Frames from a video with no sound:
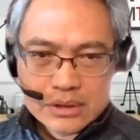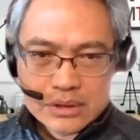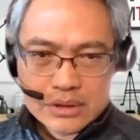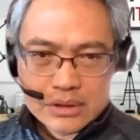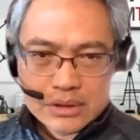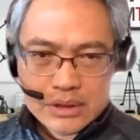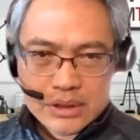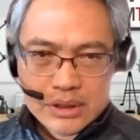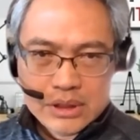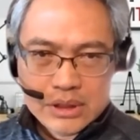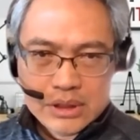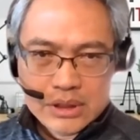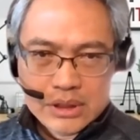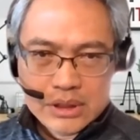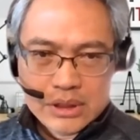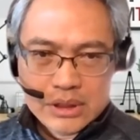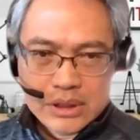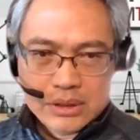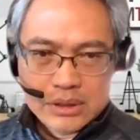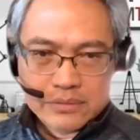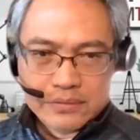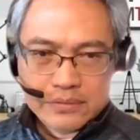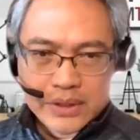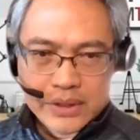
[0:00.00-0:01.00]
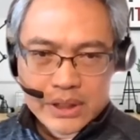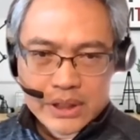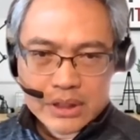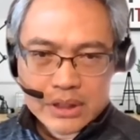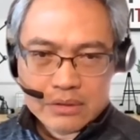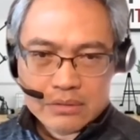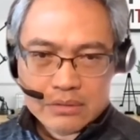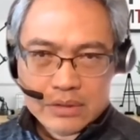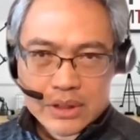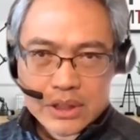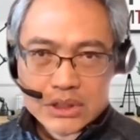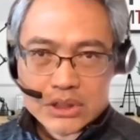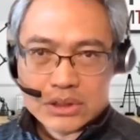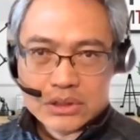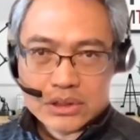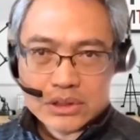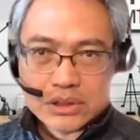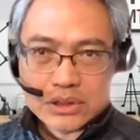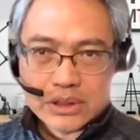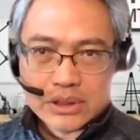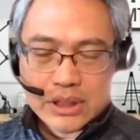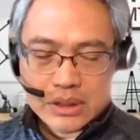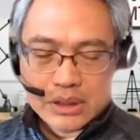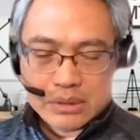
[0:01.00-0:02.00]
the very
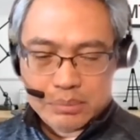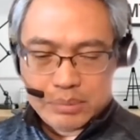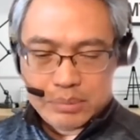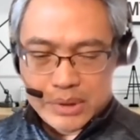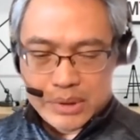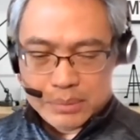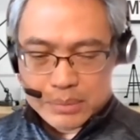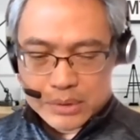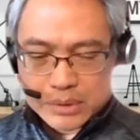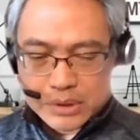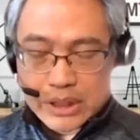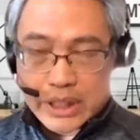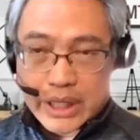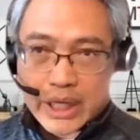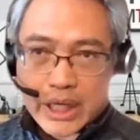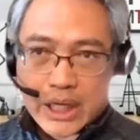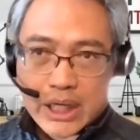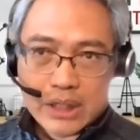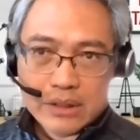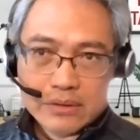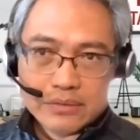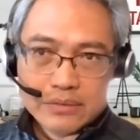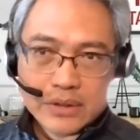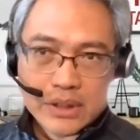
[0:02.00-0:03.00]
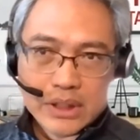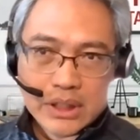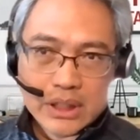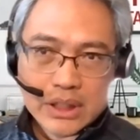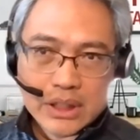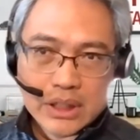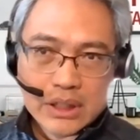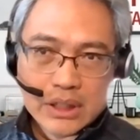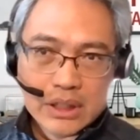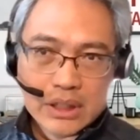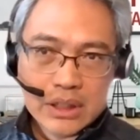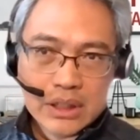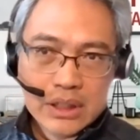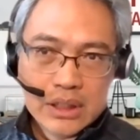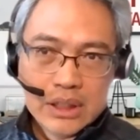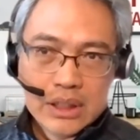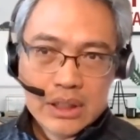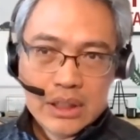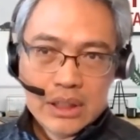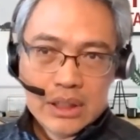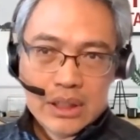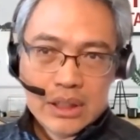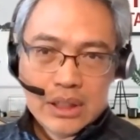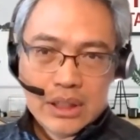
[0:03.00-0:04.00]
questions that people have in
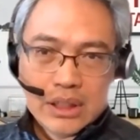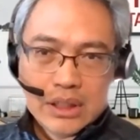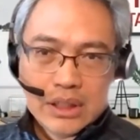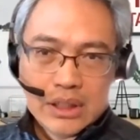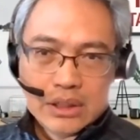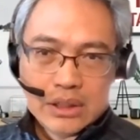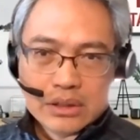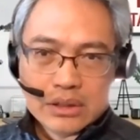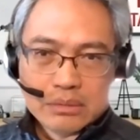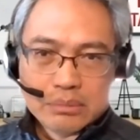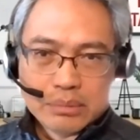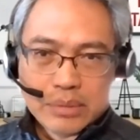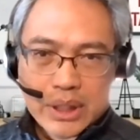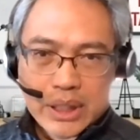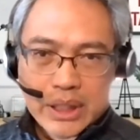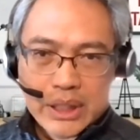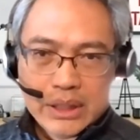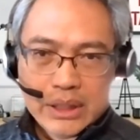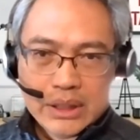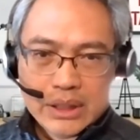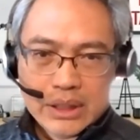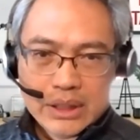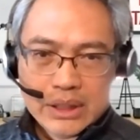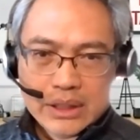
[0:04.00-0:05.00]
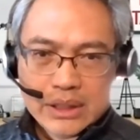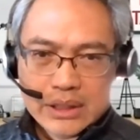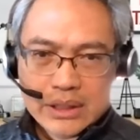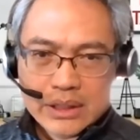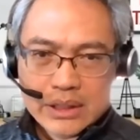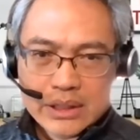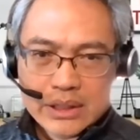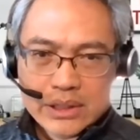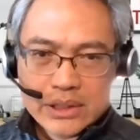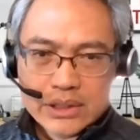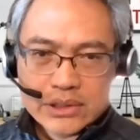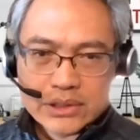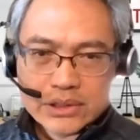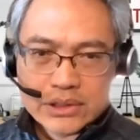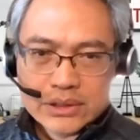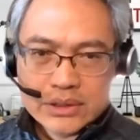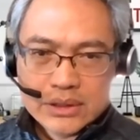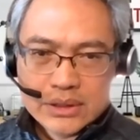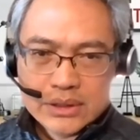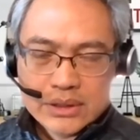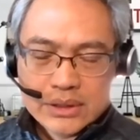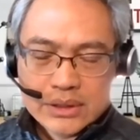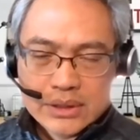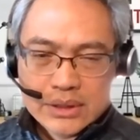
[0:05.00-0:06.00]
their mind is,
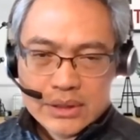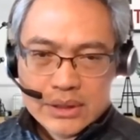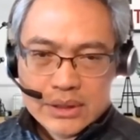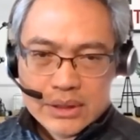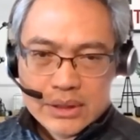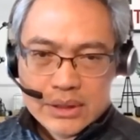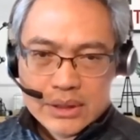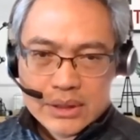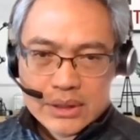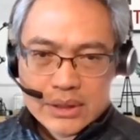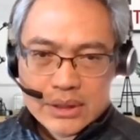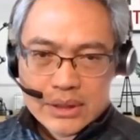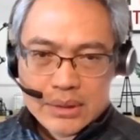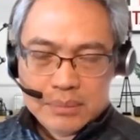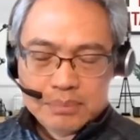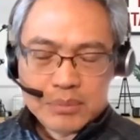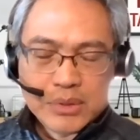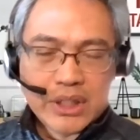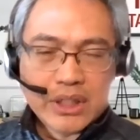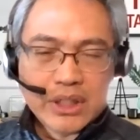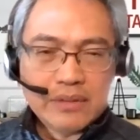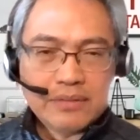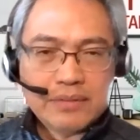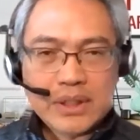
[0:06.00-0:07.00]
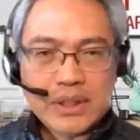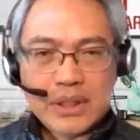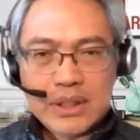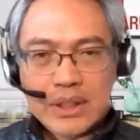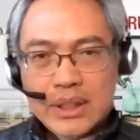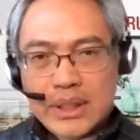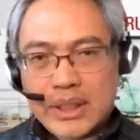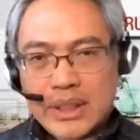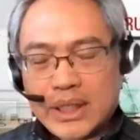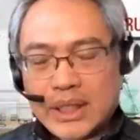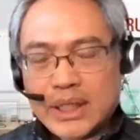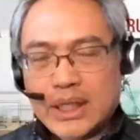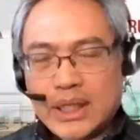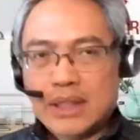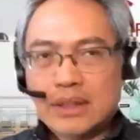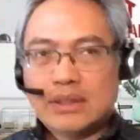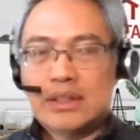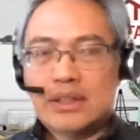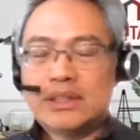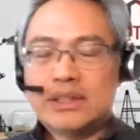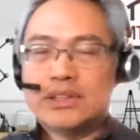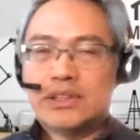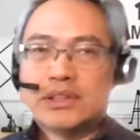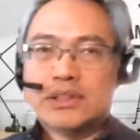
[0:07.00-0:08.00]
given that
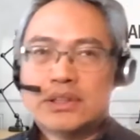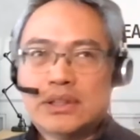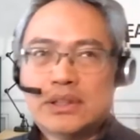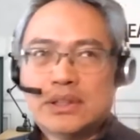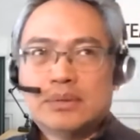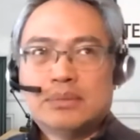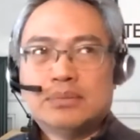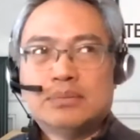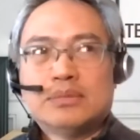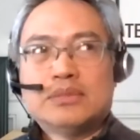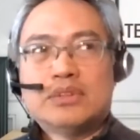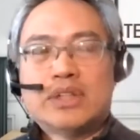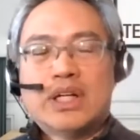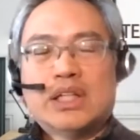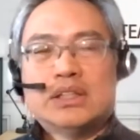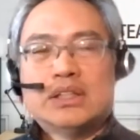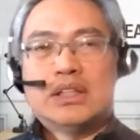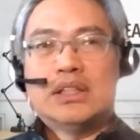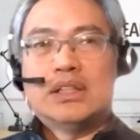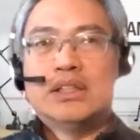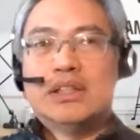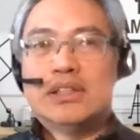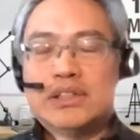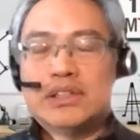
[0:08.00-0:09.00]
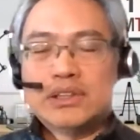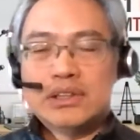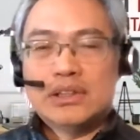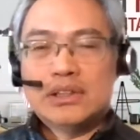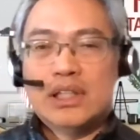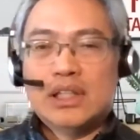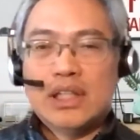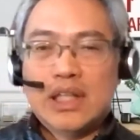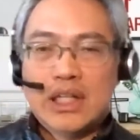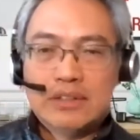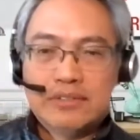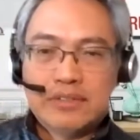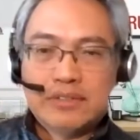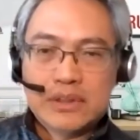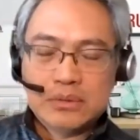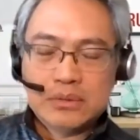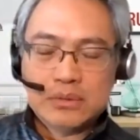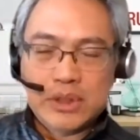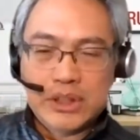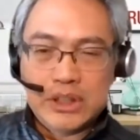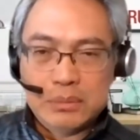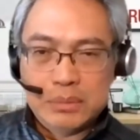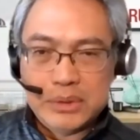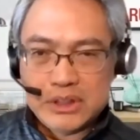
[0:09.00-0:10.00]
there's granted, there's a lot of
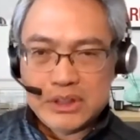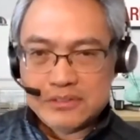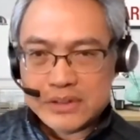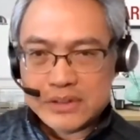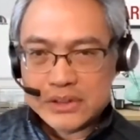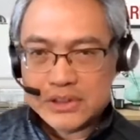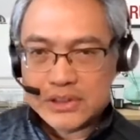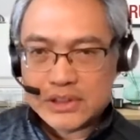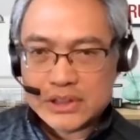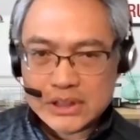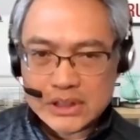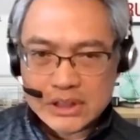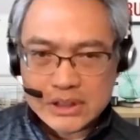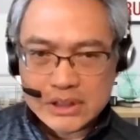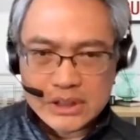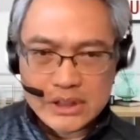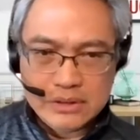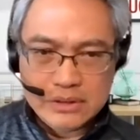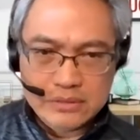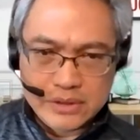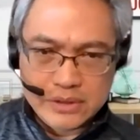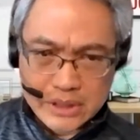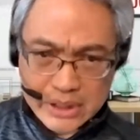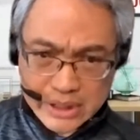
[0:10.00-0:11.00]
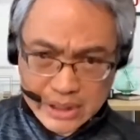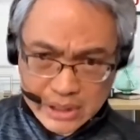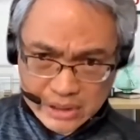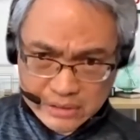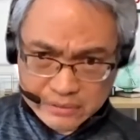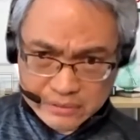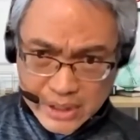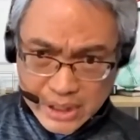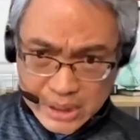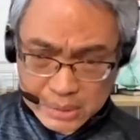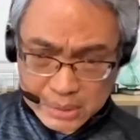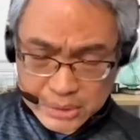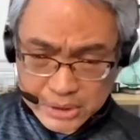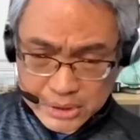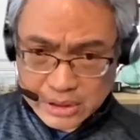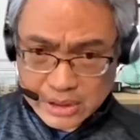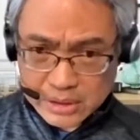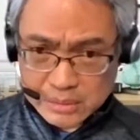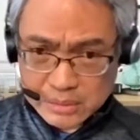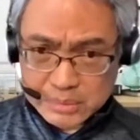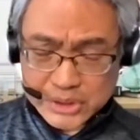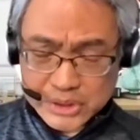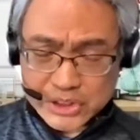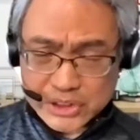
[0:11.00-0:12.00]
quite a bit of uncertainty with the environment,
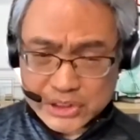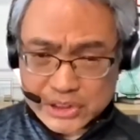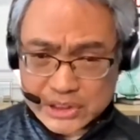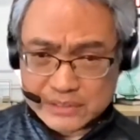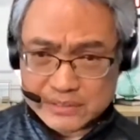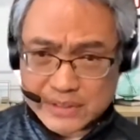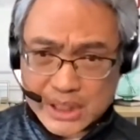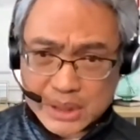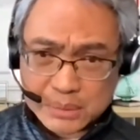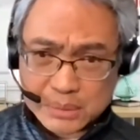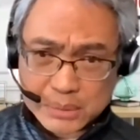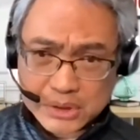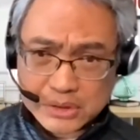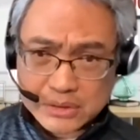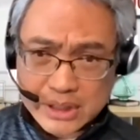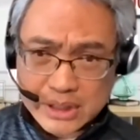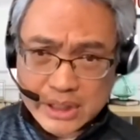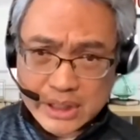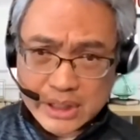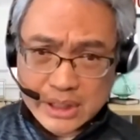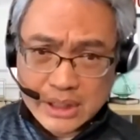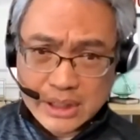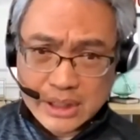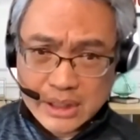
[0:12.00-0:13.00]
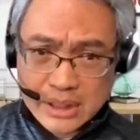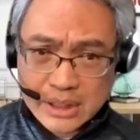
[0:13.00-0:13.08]
business environment today.